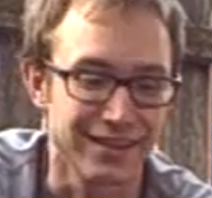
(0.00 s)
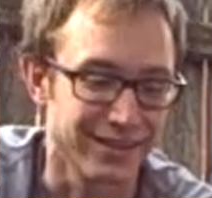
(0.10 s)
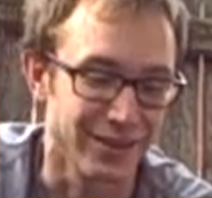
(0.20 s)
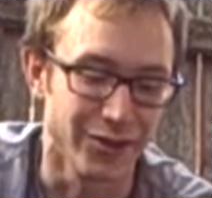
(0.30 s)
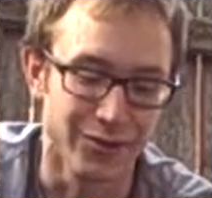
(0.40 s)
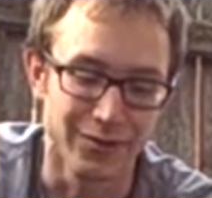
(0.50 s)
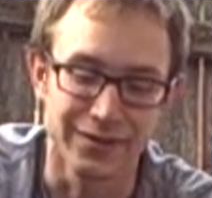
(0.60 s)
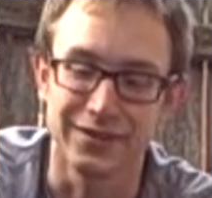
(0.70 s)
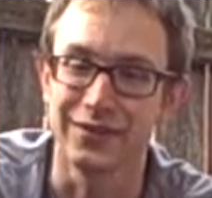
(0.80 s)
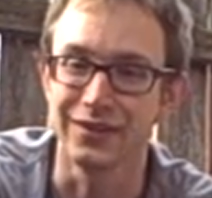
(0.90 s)
So,
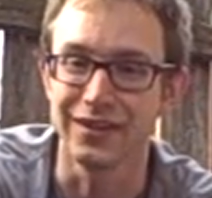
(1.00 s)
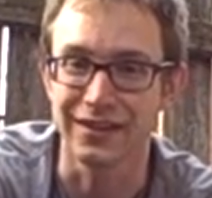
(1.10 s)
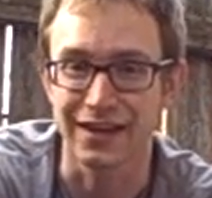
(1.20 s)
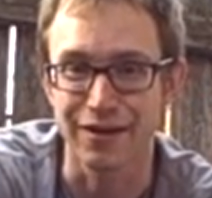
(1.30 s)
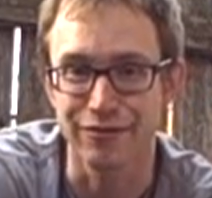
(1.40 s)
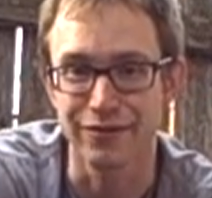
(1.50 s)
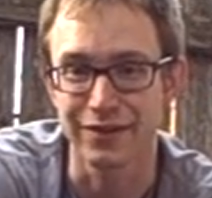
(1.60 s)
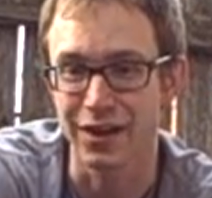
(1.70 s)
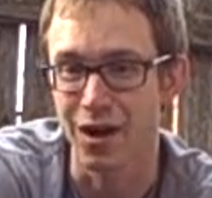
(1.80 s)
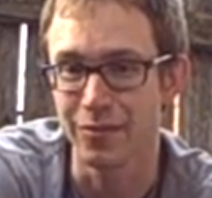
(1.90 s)
good luck, have
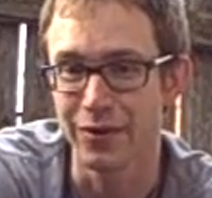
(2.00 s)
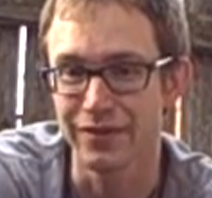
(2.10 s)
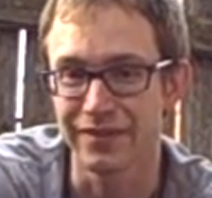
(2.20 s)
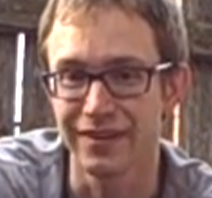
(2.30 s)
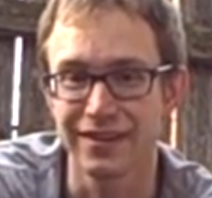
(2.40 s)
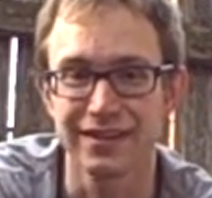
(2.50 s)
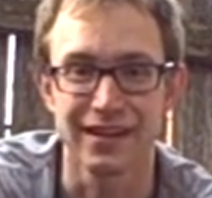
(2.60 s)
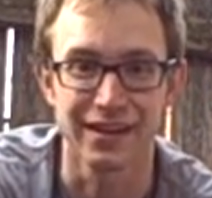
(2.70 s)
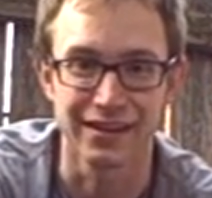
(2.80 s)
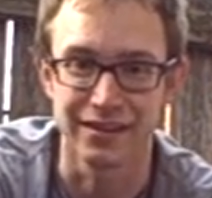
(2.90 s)
fun composting,
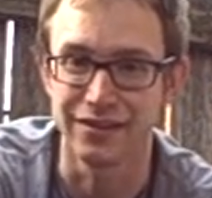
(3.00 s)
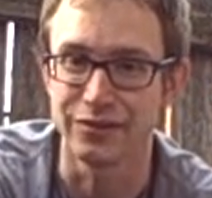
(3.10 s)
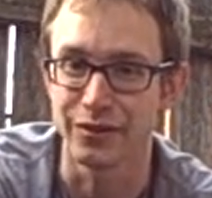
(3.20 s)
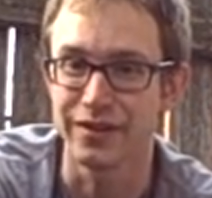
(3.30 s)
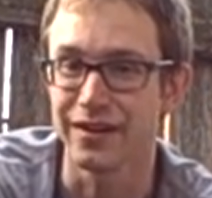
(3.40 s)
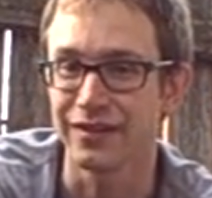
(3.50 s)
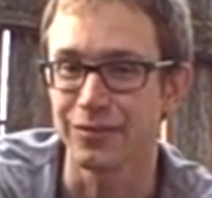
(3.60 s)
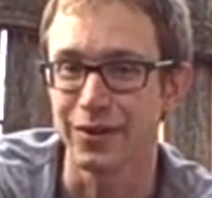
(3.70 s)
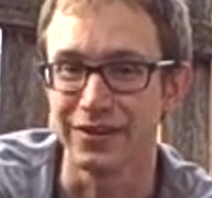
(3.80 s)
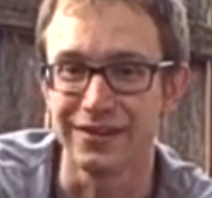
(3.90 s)
and enjoy the
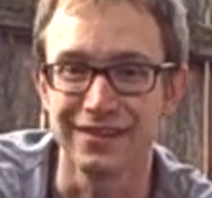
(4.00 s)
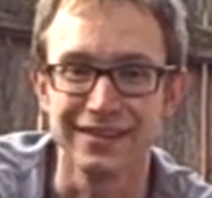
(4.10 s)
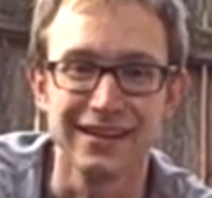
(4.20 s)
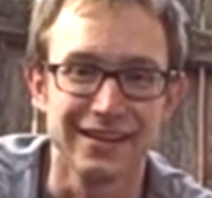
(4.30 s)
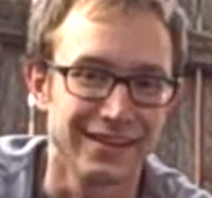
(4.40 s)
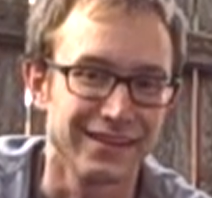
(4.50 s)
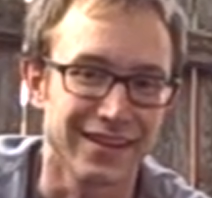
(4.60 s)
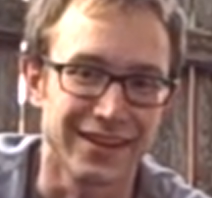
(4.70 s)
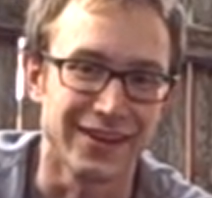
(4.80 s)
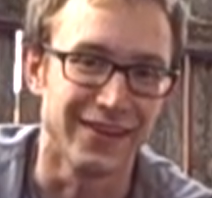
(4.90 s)
nice weather.
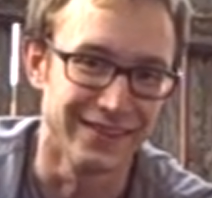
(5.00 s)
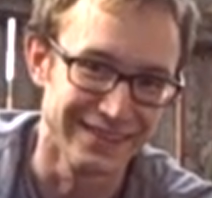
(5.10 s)
Take care.